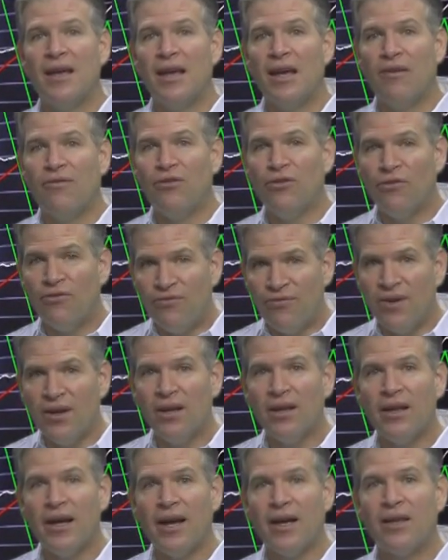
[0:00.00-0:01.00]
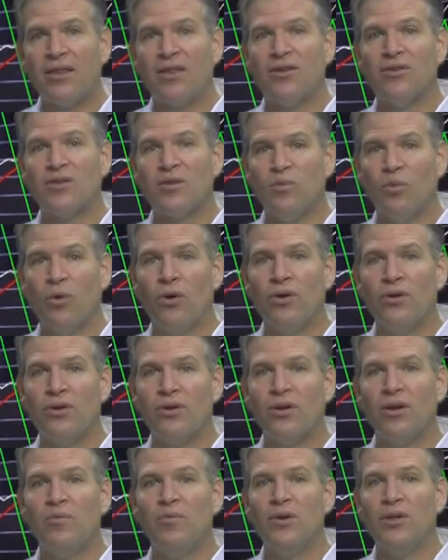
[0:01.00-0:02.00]
If you feel like there's more you
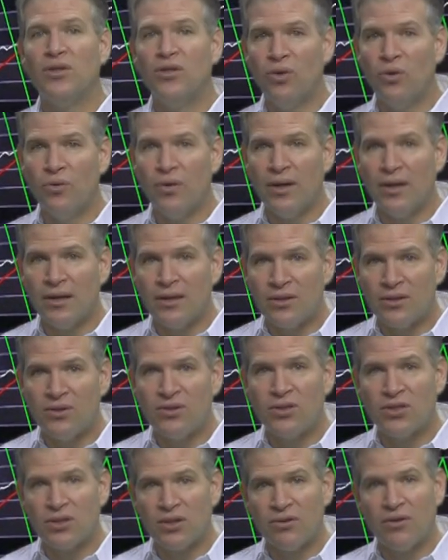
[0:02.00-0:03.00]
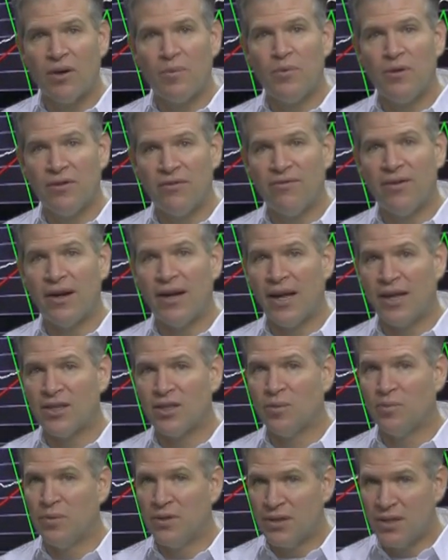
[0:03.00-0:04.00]
could be doing to shore up your
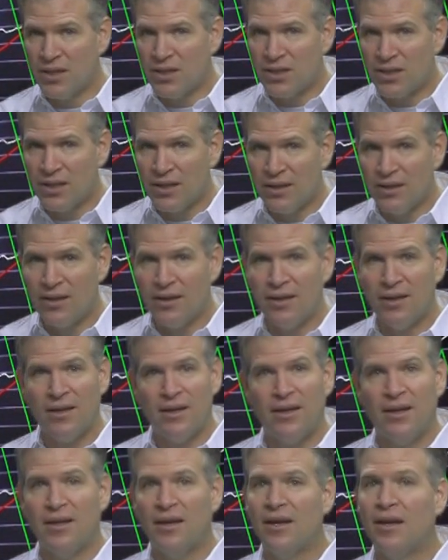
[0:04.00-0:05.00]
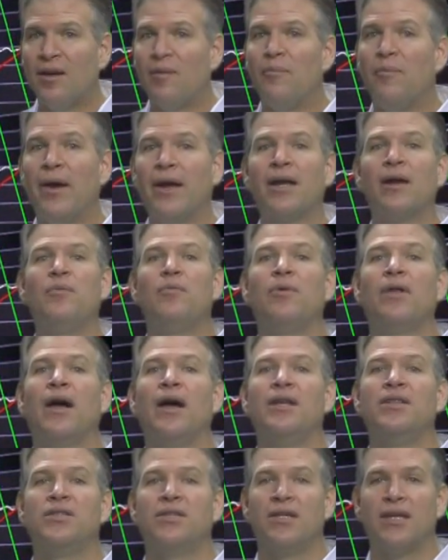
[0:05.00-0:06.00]
financial position, make a
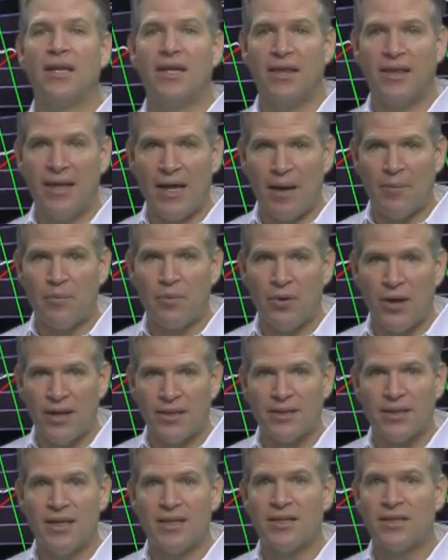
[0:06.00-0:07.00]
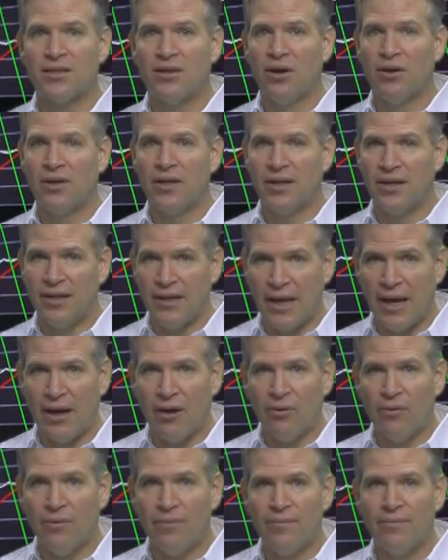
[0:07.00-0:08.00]
pledge to get that process started
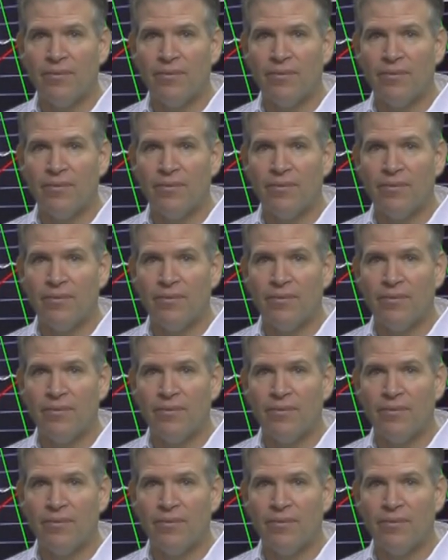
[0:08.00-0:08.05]
now.